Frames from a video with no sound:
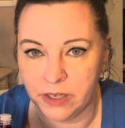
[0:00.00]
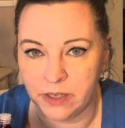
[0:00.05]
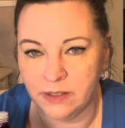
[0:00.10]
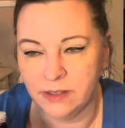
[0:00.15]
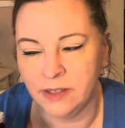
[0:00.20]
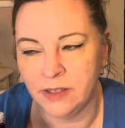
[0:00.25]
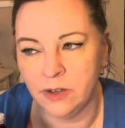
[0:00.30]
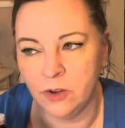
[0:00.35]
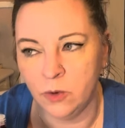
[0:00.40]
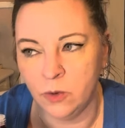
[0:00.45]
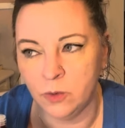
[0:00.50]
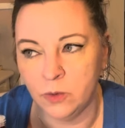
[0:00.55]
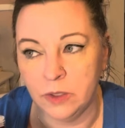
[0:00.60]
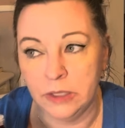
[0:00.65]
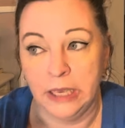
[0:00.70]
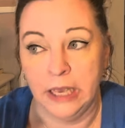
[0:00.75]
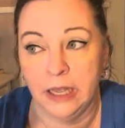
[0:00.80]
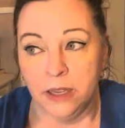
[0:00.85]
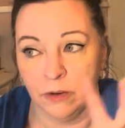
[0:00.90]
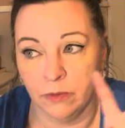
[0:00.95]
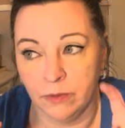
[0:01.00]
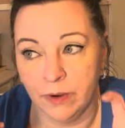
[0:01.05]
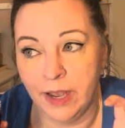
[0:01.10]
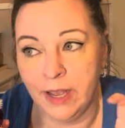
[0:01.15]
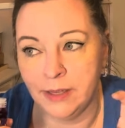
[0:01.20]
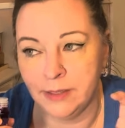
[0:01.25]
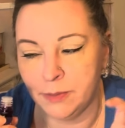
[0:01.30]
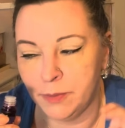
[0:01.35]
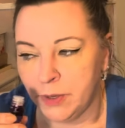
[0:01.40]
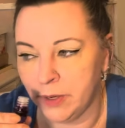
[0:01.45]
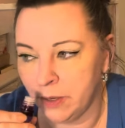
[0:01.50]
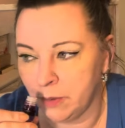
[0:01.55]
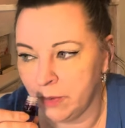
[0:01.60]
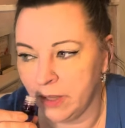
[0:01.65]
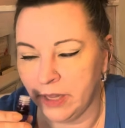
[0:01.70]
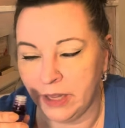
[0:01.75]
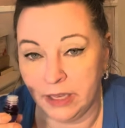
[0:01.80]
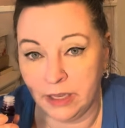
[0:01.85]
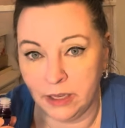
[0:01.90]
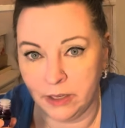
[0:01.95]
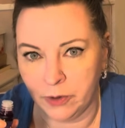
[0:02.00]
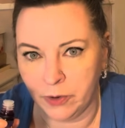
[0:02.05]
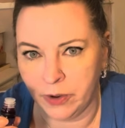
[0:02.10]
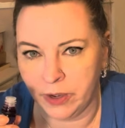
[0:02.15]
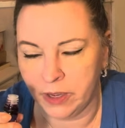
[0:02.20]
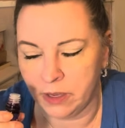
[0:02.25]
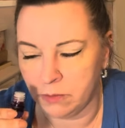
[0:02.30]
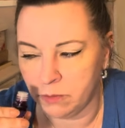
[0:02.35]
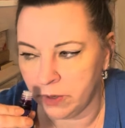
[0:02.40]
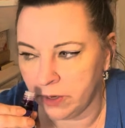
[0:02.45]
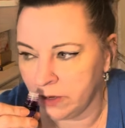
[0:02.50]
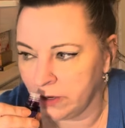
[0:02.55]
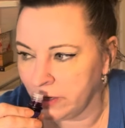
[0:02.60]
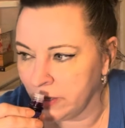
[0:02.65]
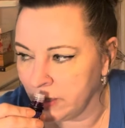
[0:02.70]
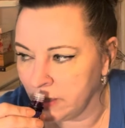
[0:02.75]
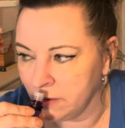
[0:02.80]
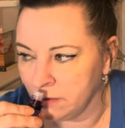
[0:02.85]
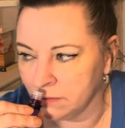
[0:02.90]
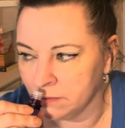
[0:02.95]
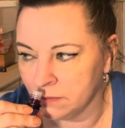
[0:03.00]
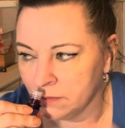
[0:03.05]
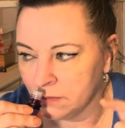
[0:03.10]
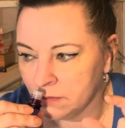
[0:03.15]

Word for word: because I don't get raspberry, but like a cranberry